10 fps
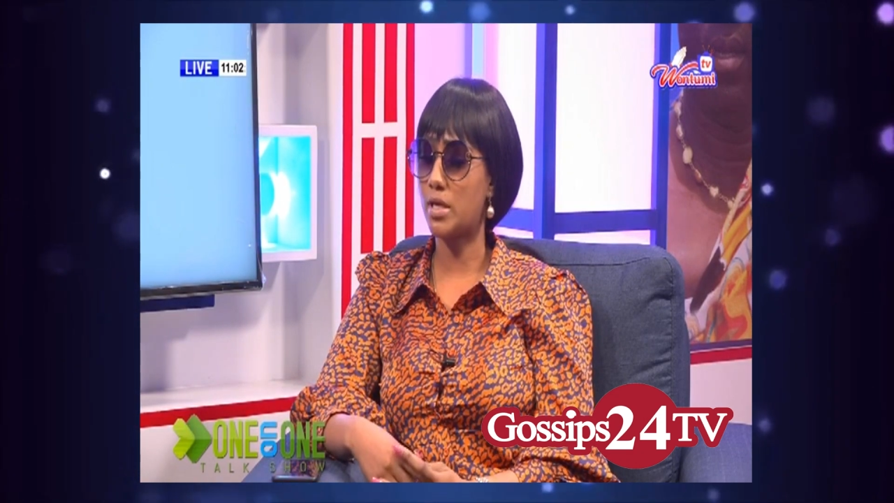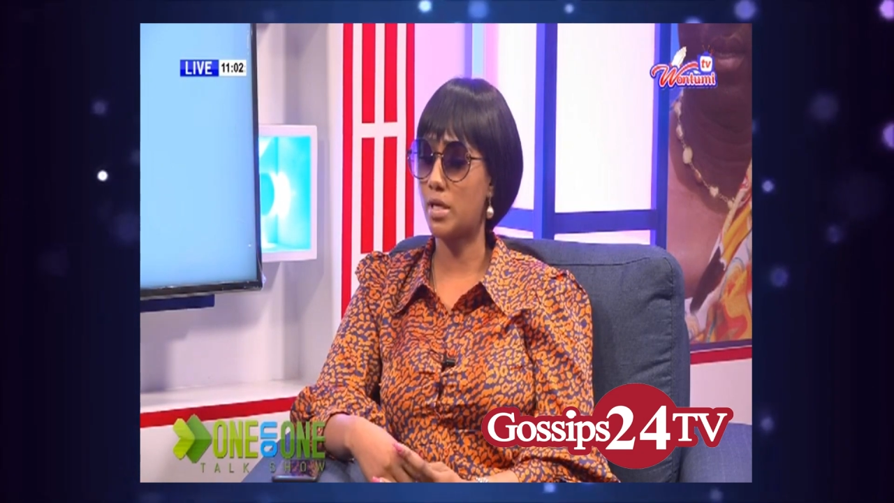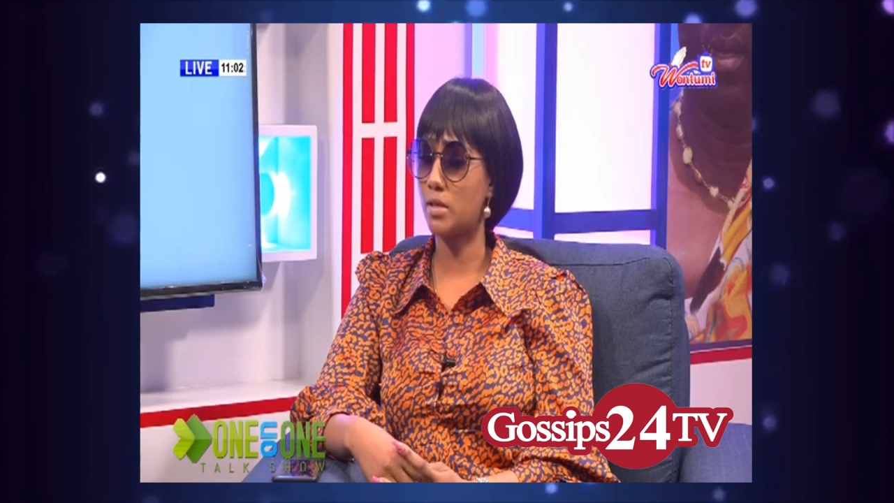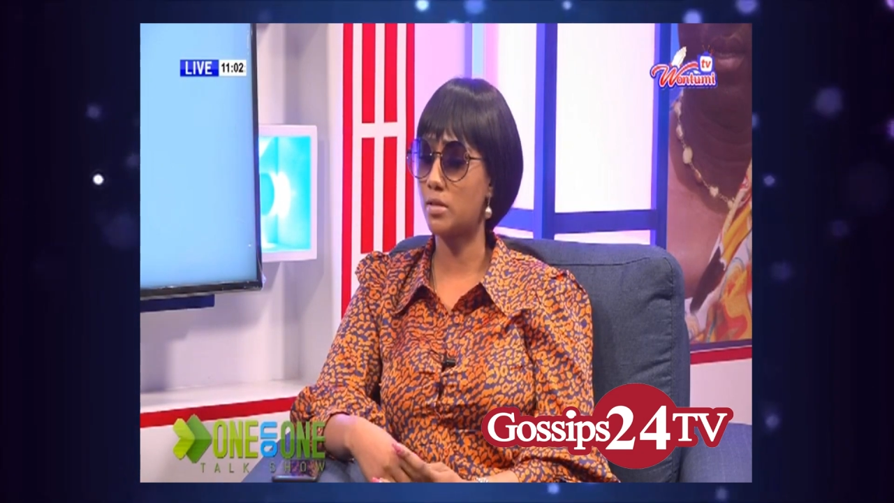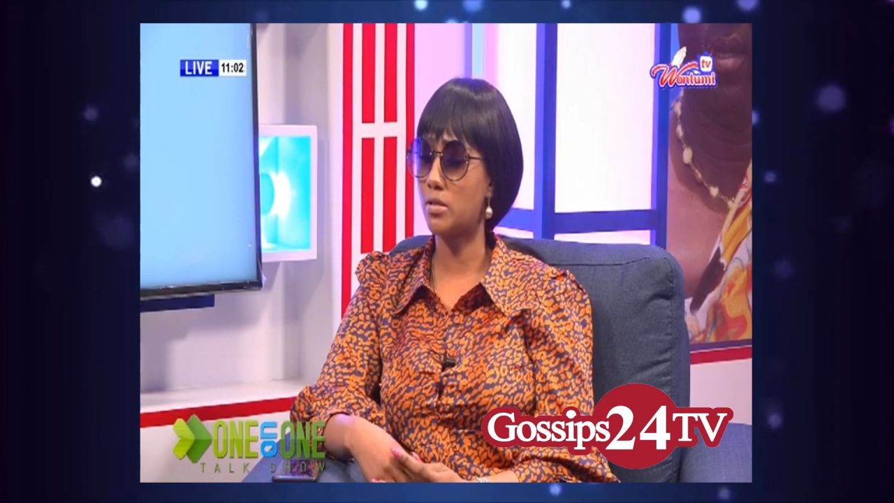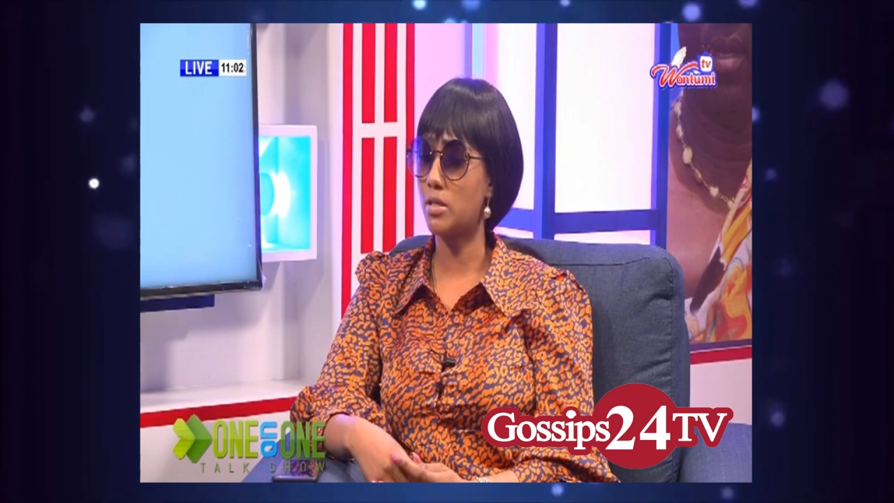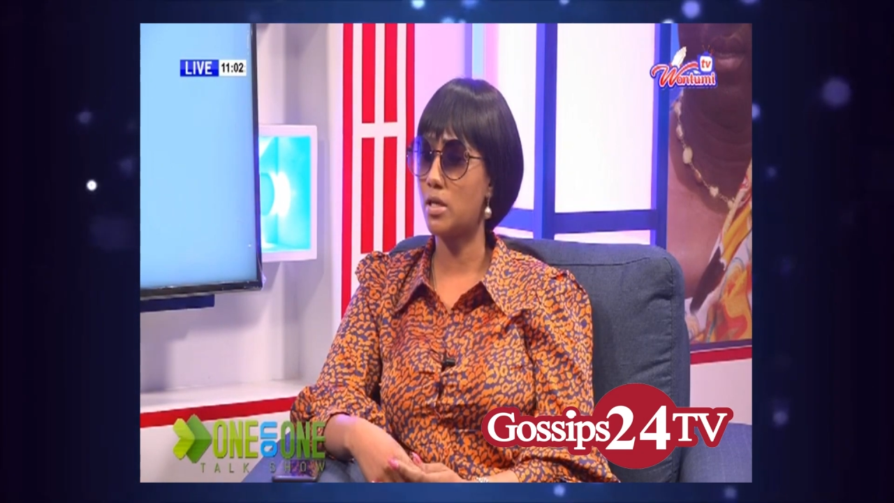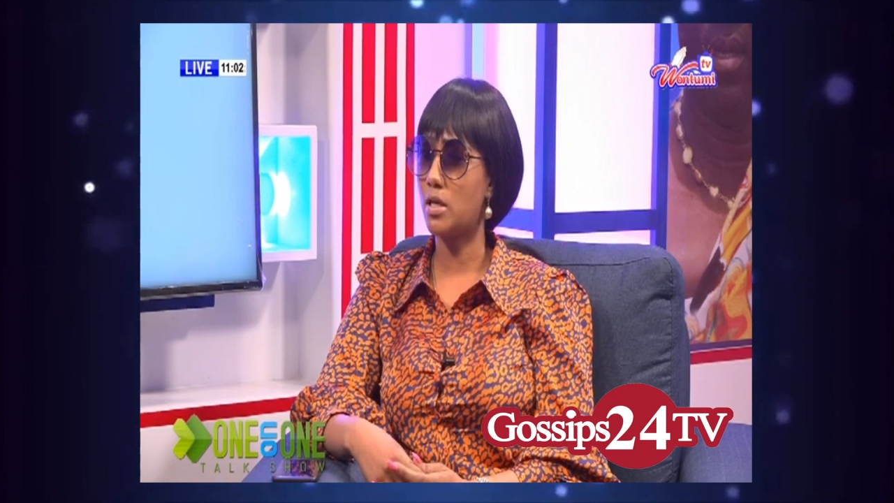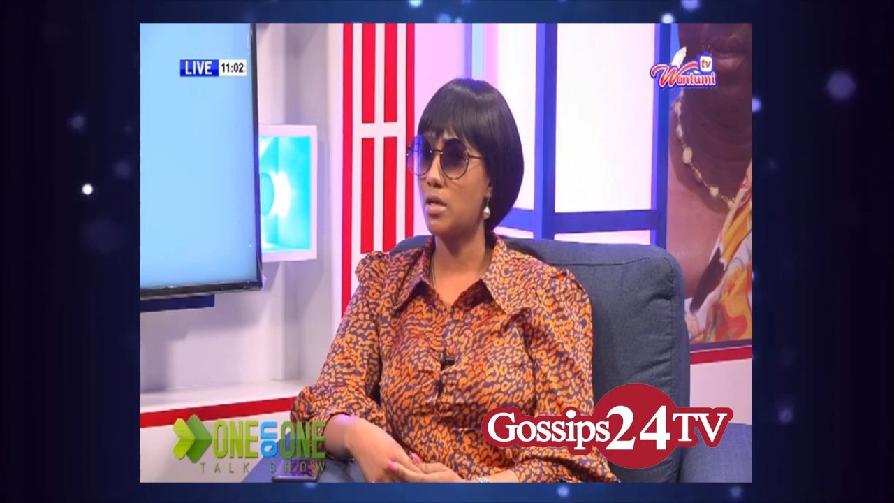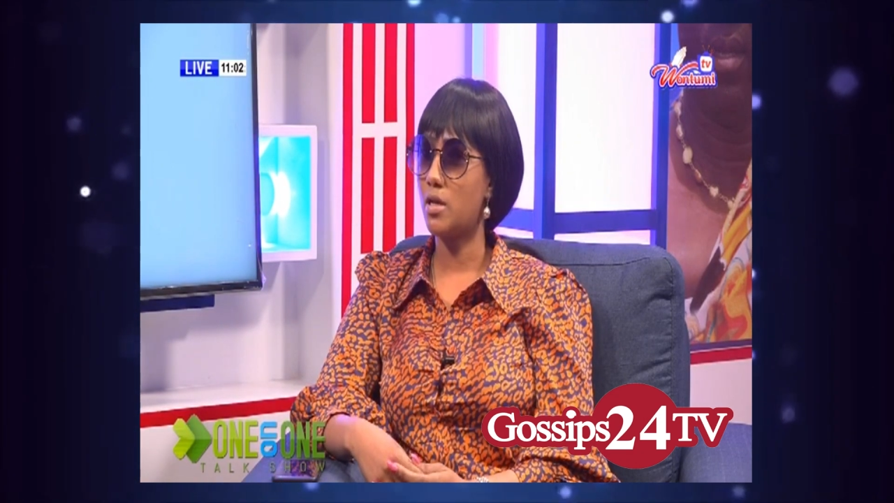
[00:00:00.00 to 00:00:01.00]
And
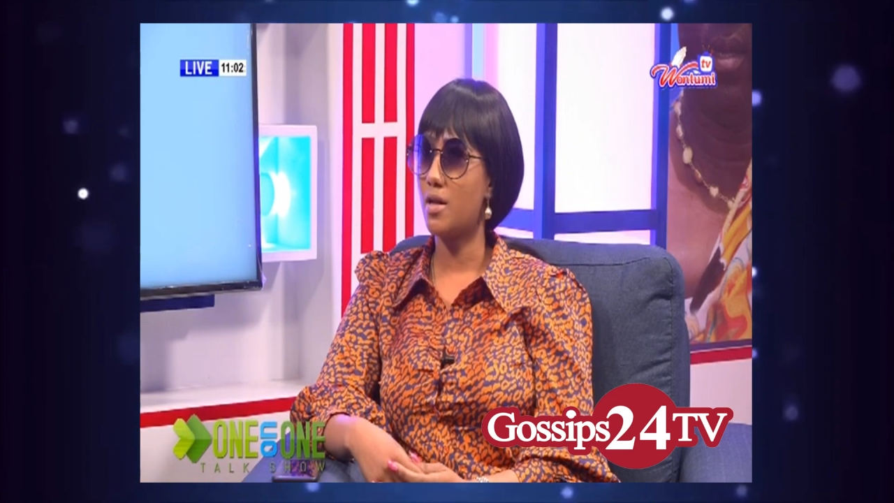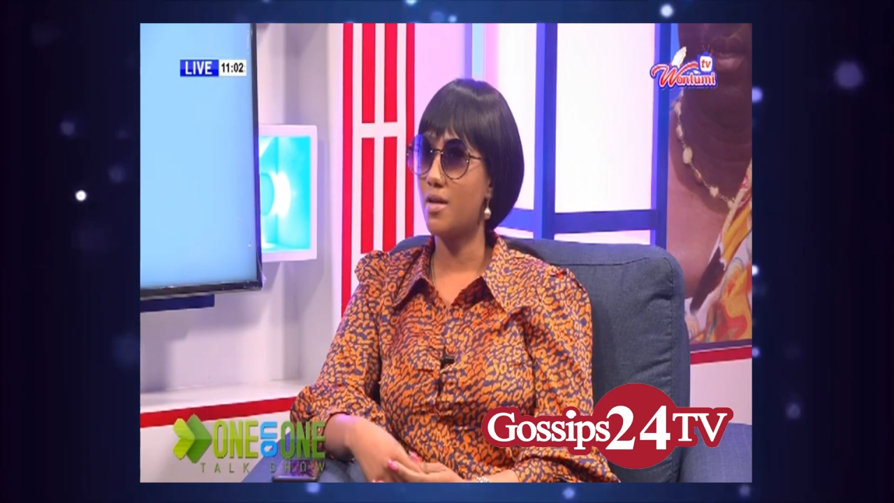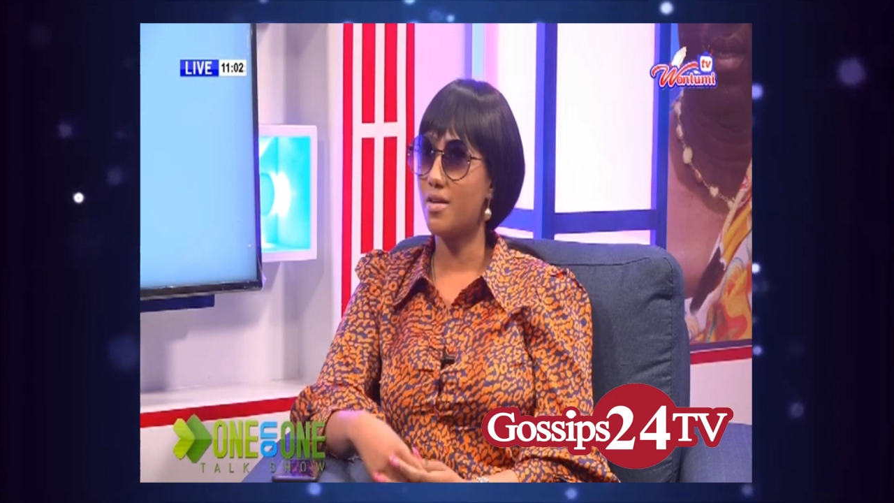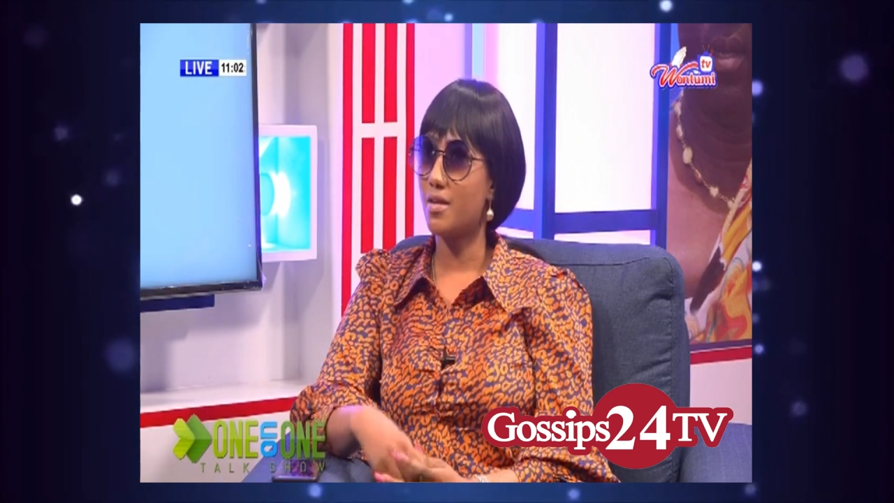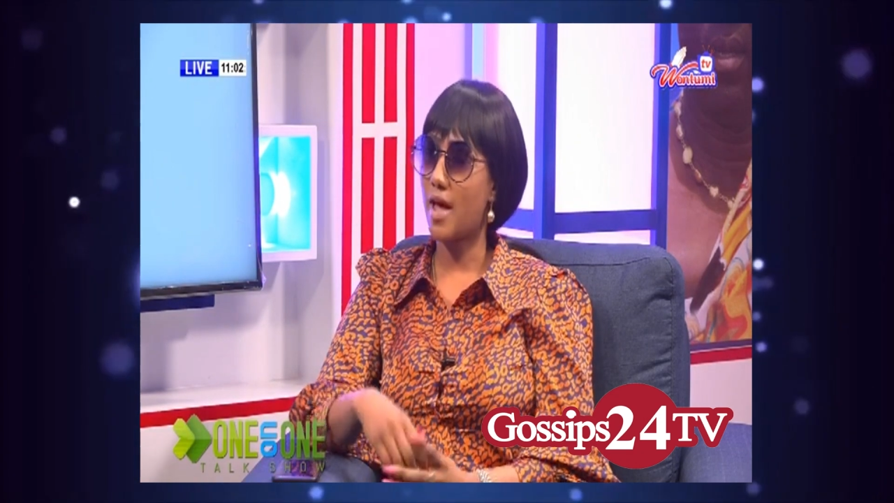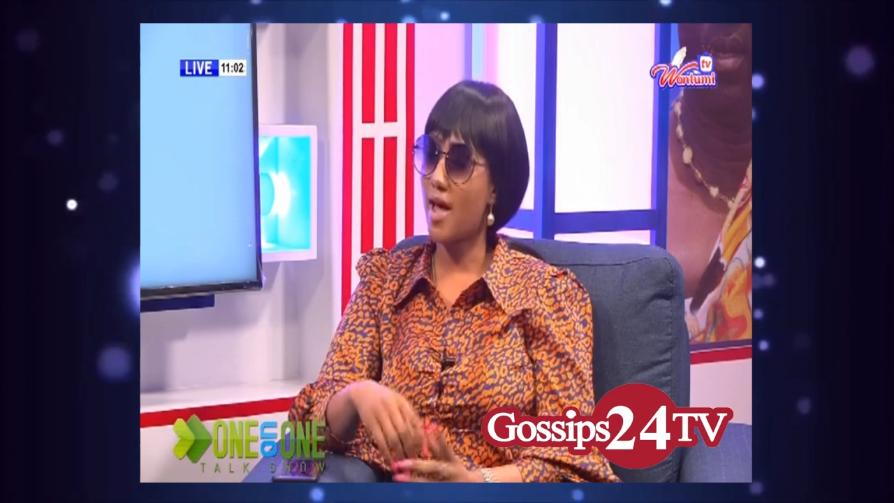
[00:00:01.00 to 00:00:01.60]
I